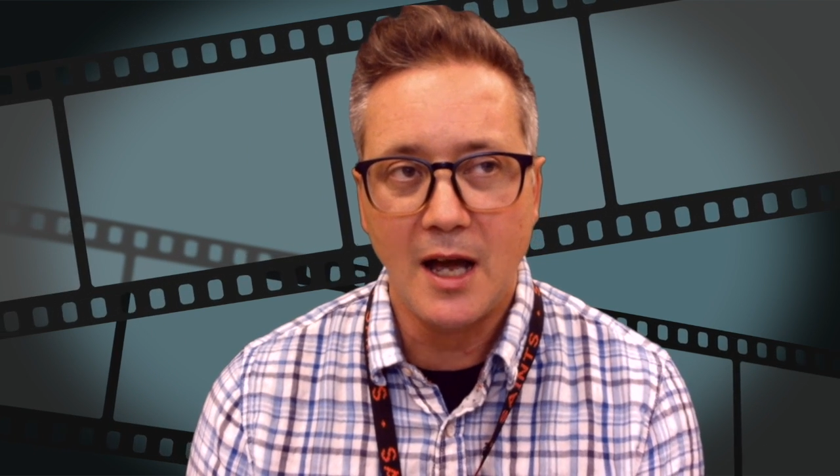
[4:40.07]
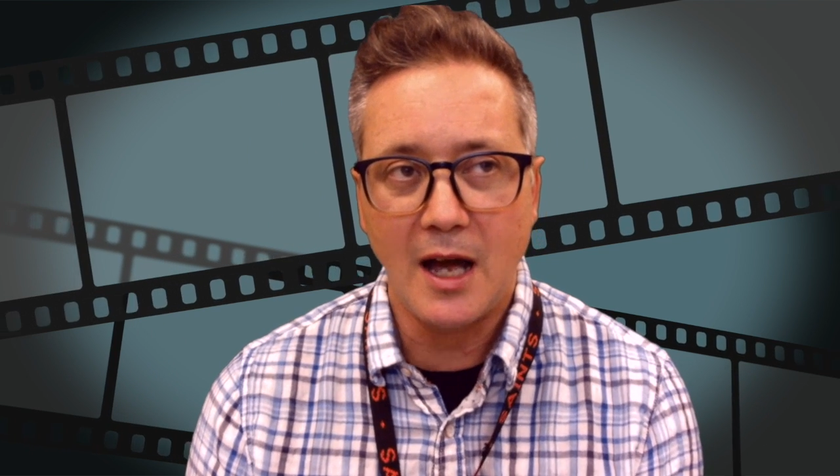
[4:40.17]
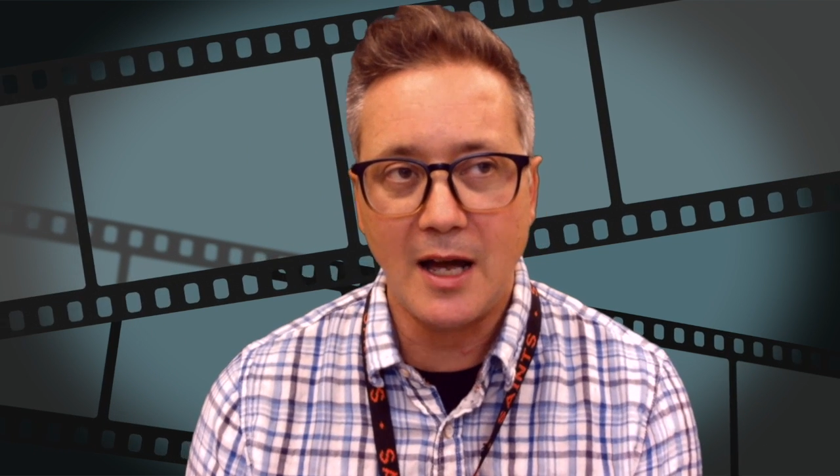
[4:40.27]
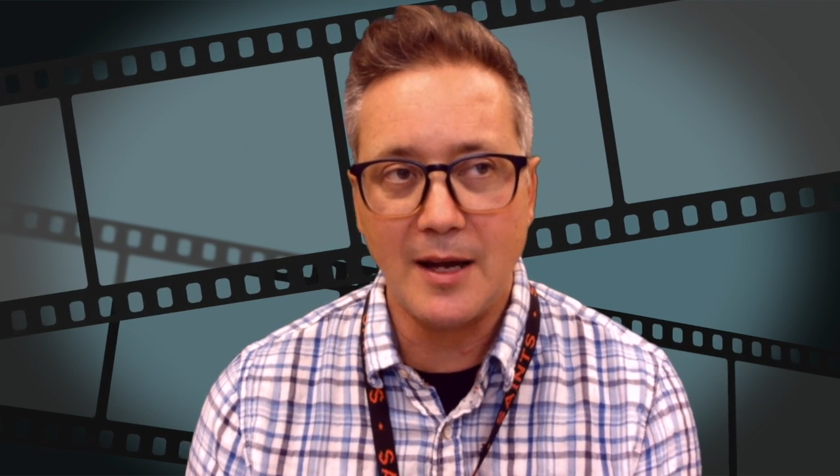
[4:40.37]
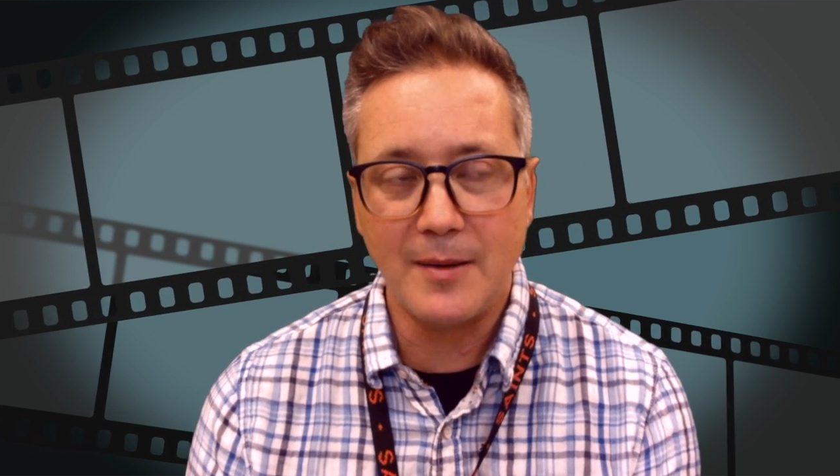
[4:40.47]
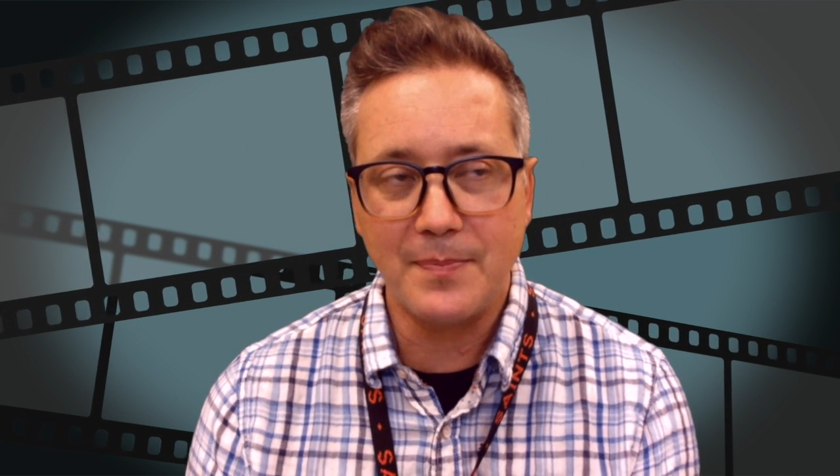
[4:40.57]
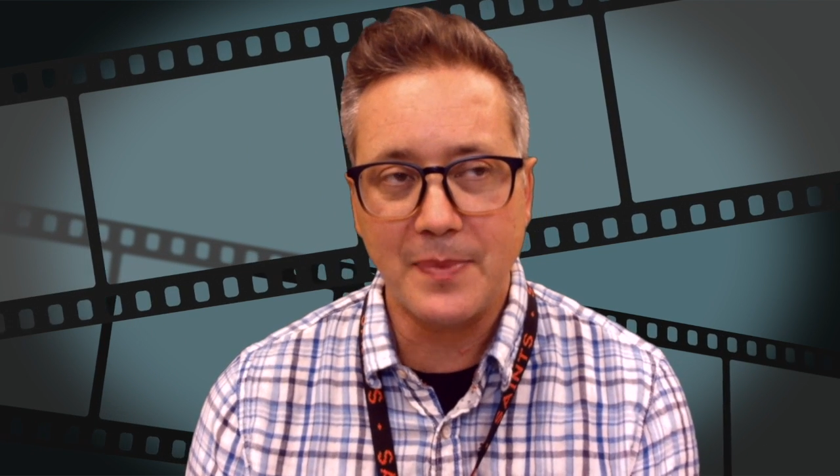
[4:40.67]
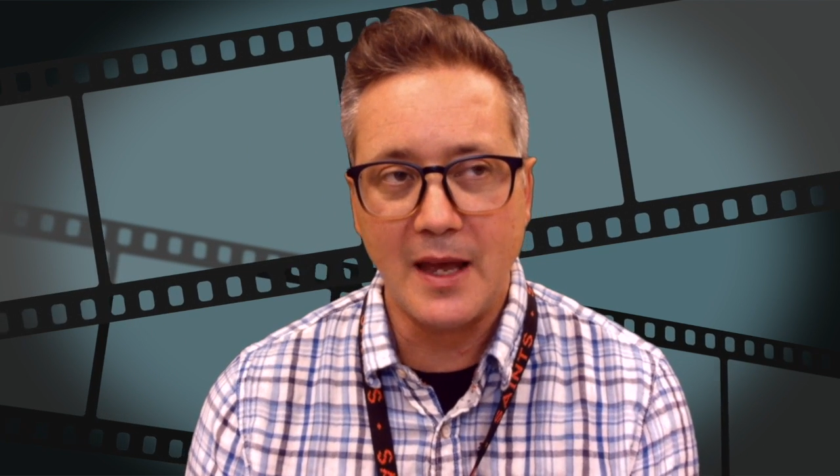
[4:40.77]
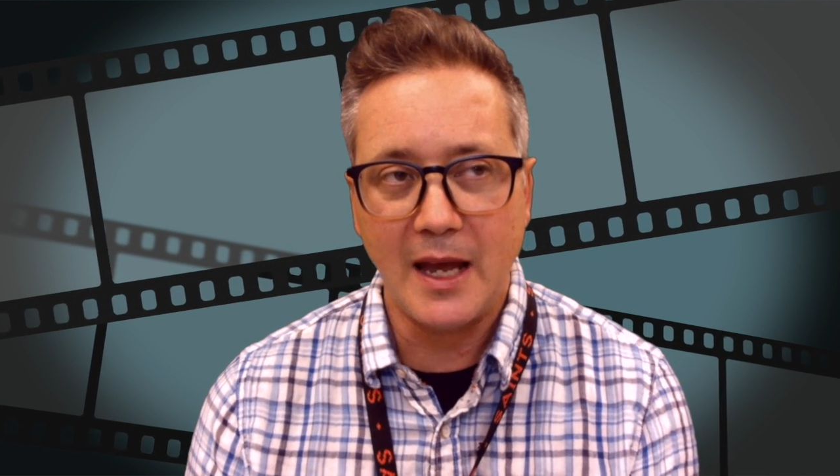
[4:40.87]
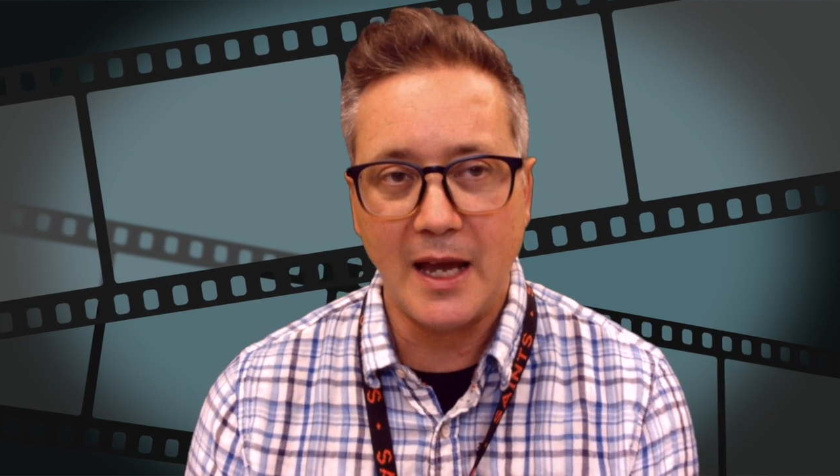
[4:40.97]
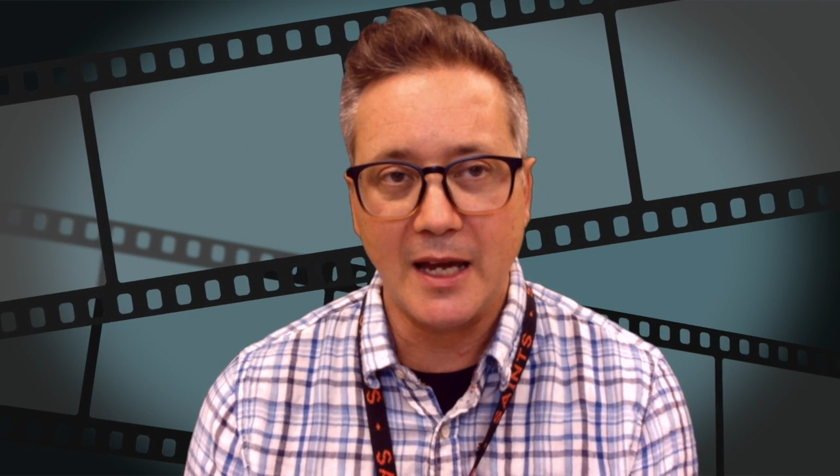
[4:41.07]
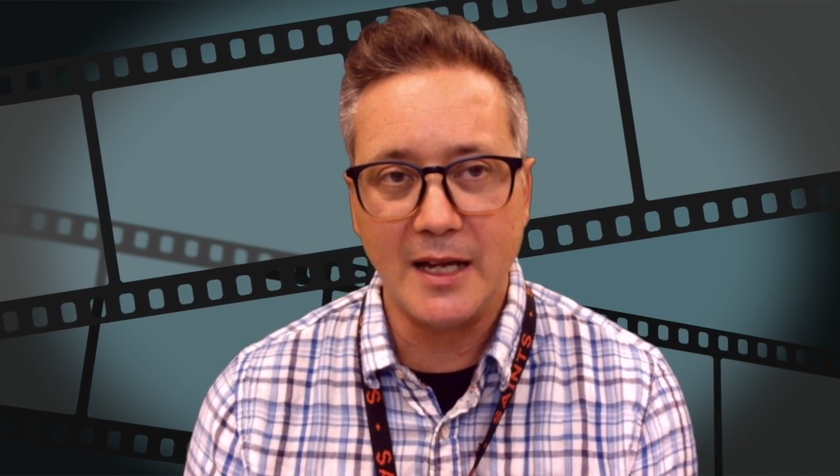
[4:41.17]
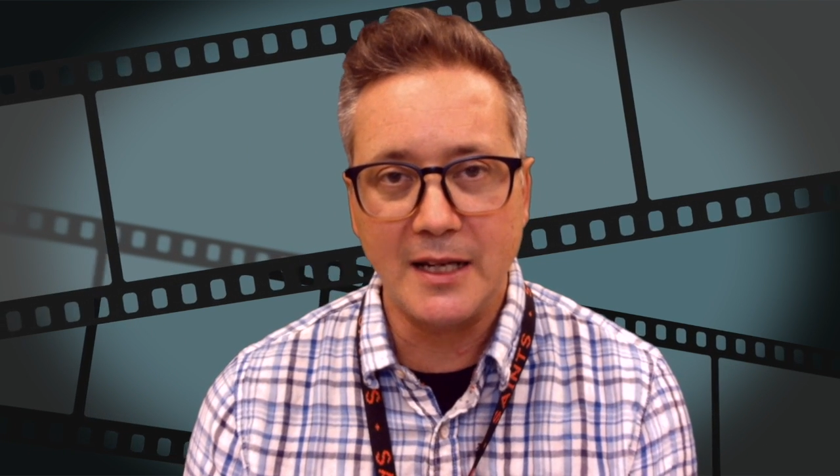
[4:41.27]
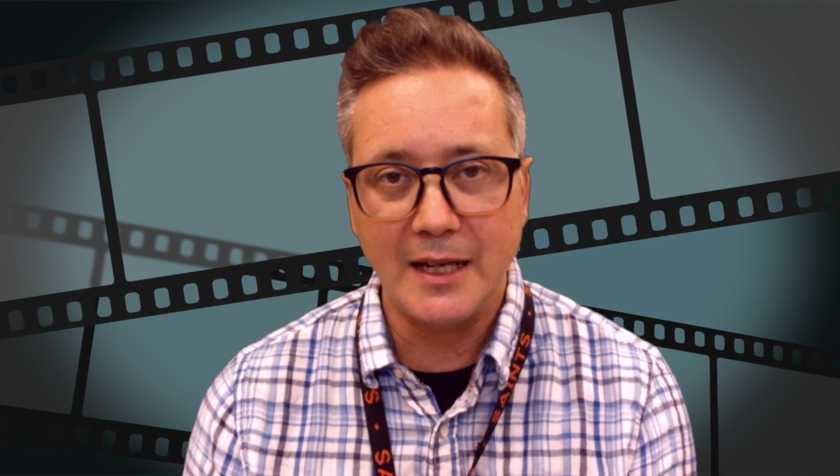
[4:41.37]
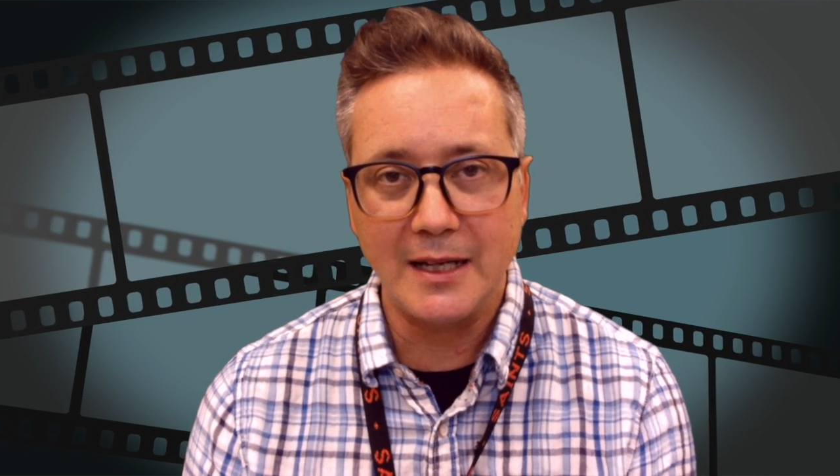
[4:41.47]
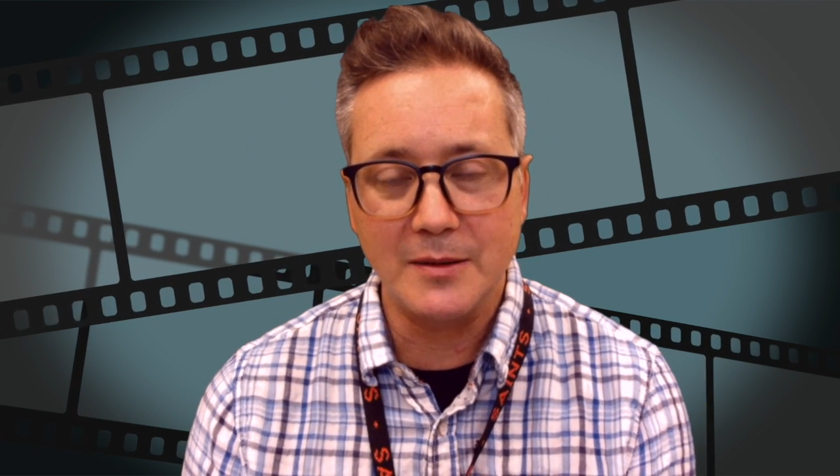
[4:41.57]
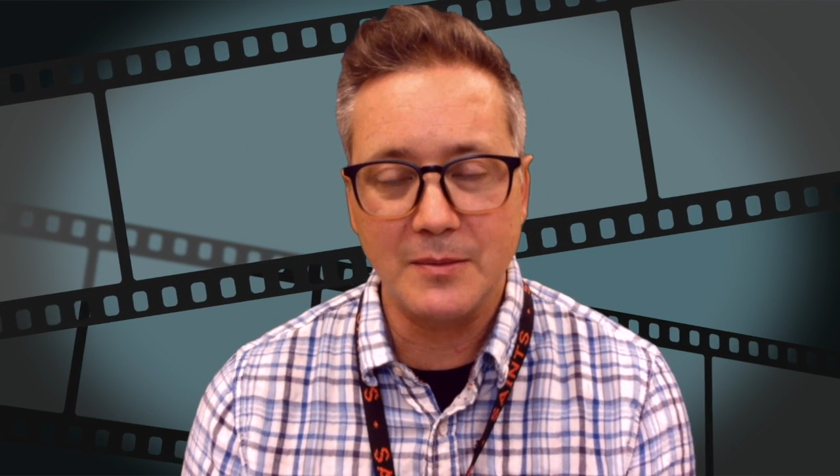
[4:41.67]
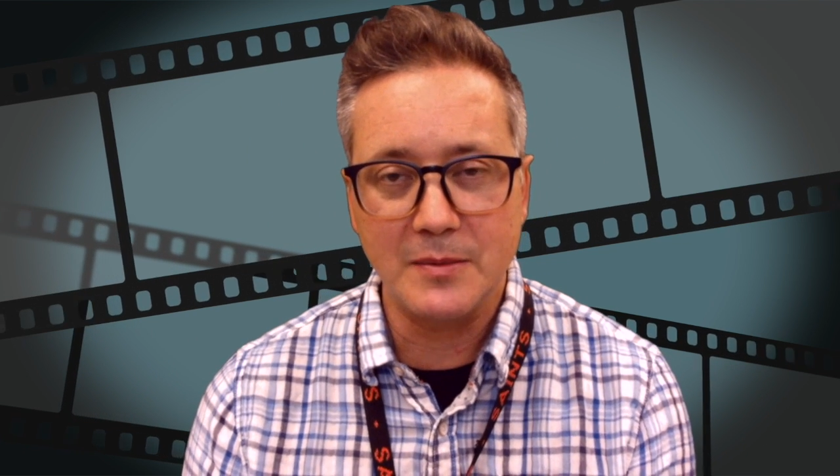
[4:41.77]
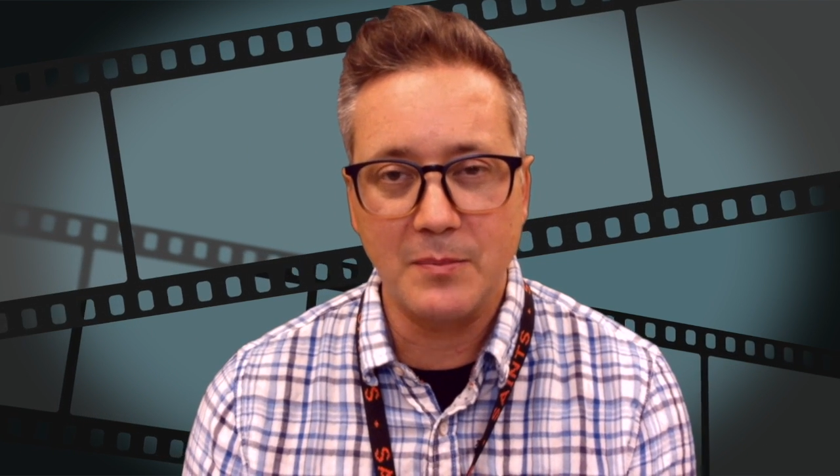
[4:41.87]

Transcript: and it